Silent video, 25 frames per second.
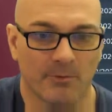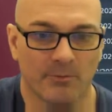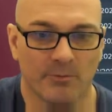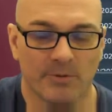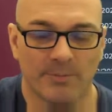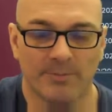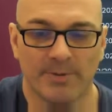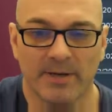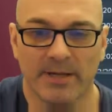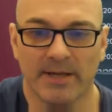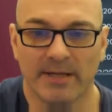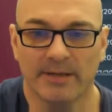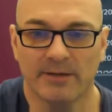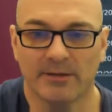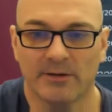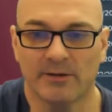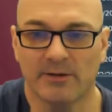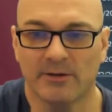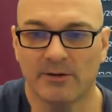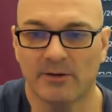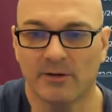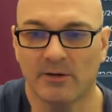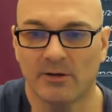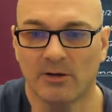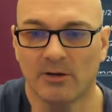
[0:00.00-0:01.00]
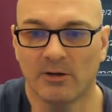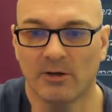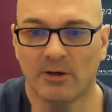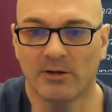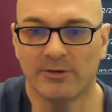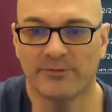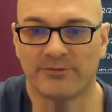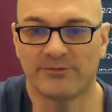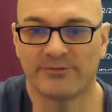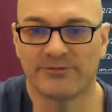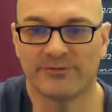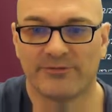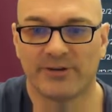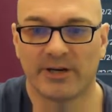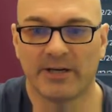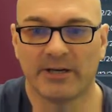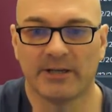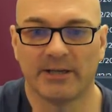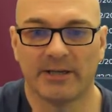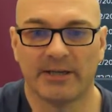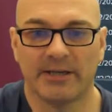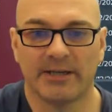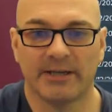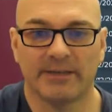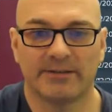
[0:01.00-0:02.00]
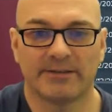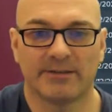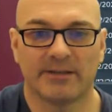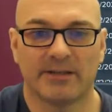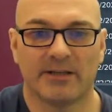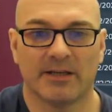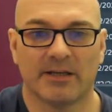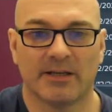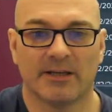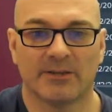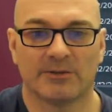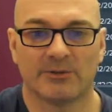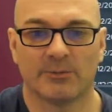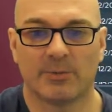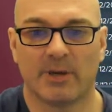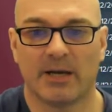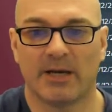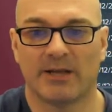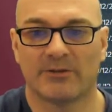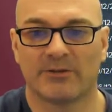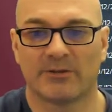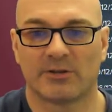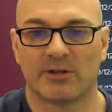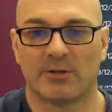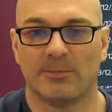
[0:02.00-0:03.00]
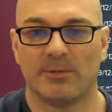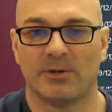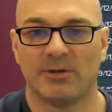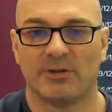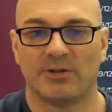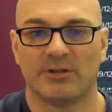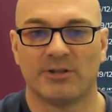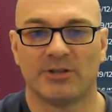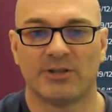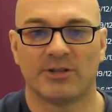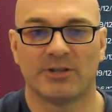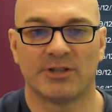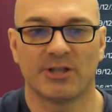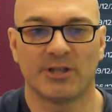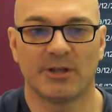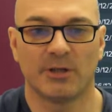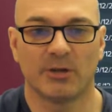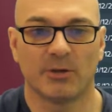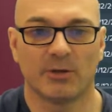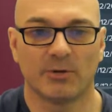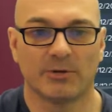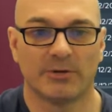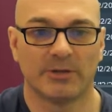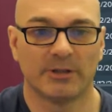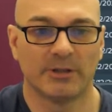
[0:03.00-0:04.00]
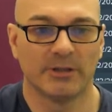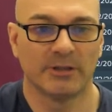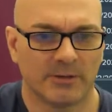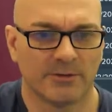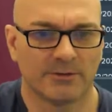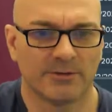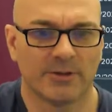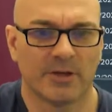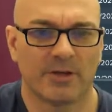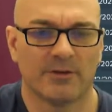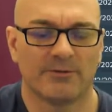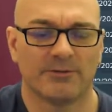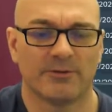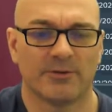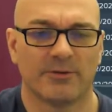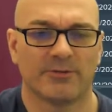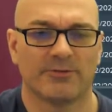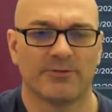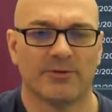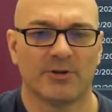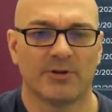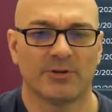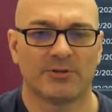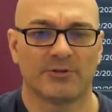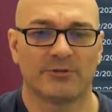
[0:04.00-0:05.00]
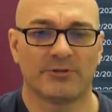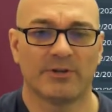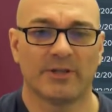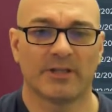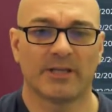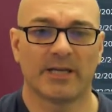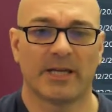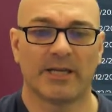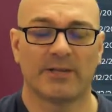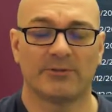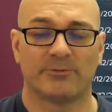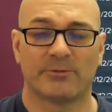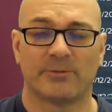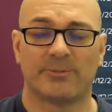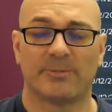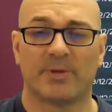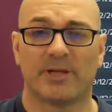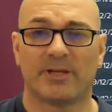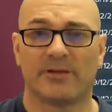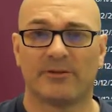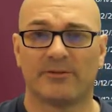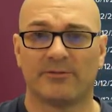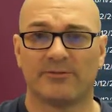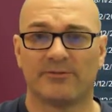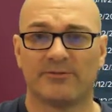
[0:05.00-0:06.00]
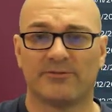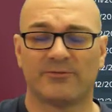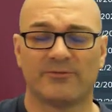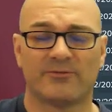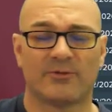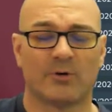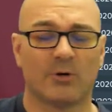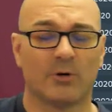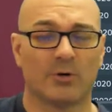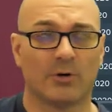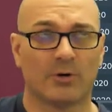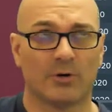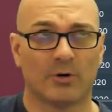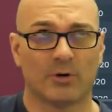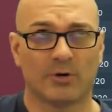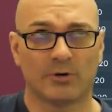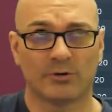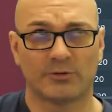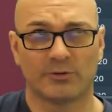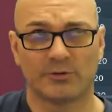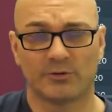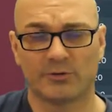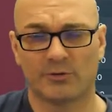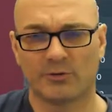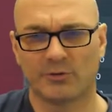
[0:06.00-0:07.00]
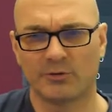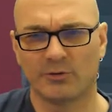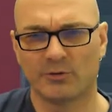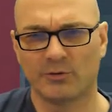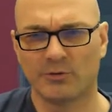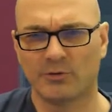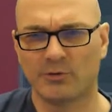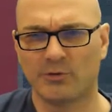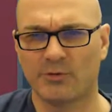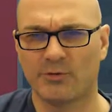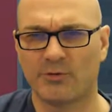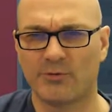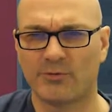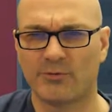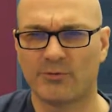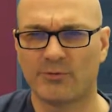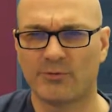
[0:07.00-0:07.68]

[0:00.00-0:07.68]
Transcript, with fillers: We played a load of friendlies as well as a community shield. So for the first three games we played a 4 2